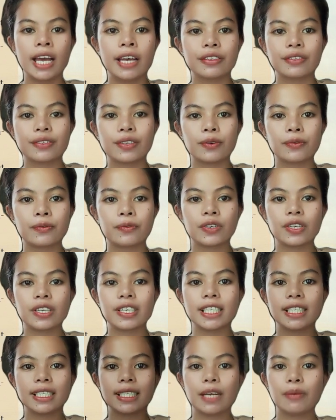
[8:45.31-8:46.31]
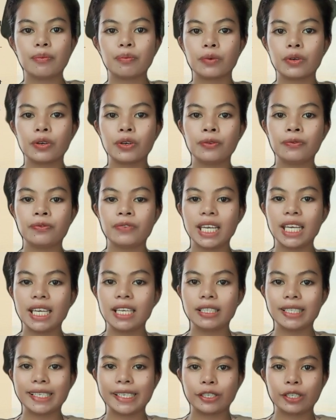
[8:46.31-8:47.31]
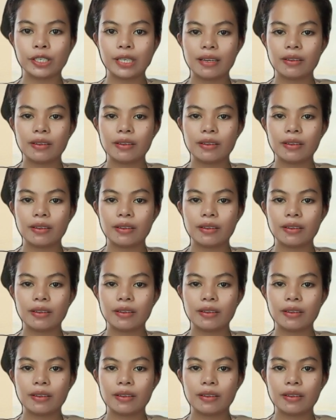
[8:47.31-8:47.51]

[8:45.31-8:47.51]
So first, improve English